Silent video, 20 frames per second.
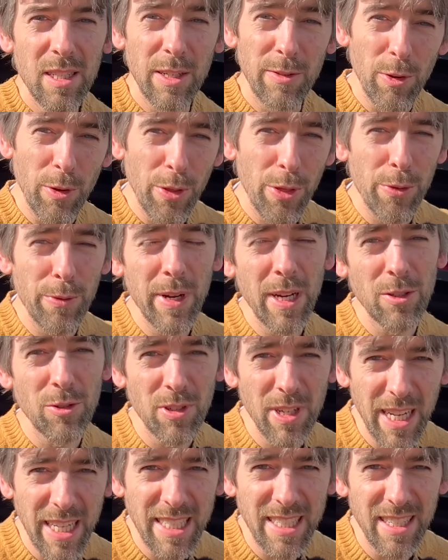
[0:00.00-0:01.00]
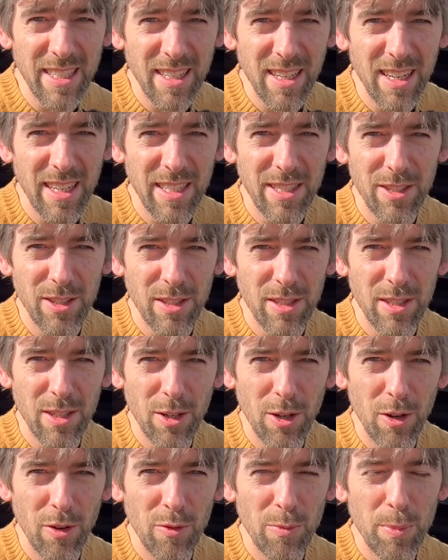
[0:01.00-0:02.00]
you've got 380 litres
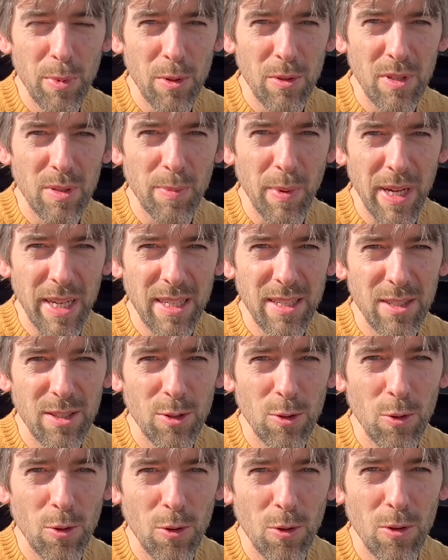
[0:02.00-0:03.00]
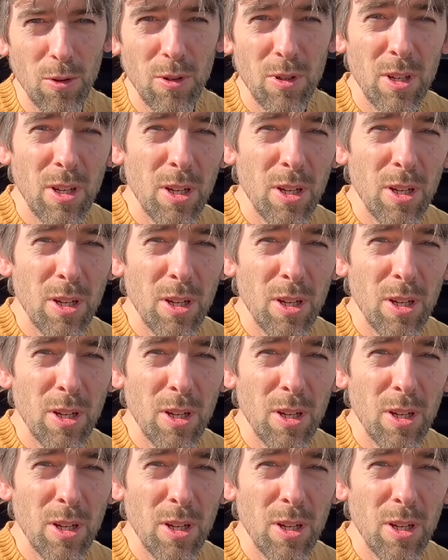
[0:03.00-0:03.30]
of boot space, or